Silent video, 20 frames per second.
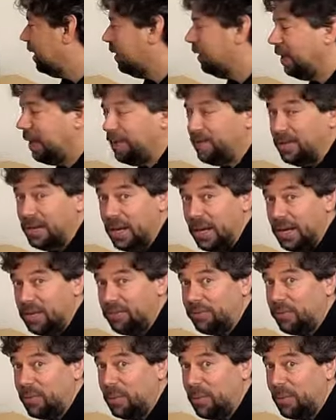
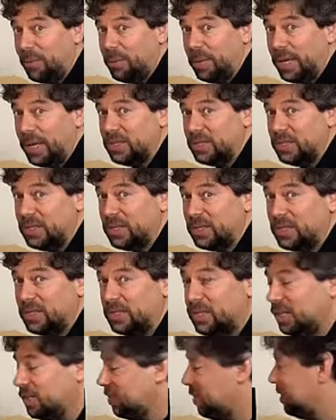1184 by
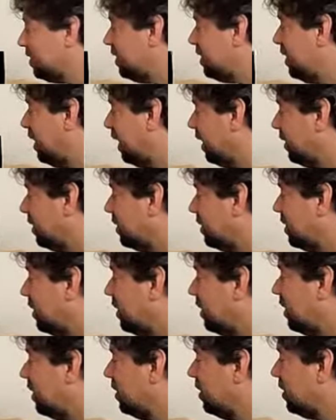666.
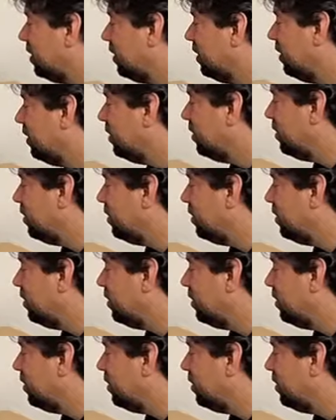So you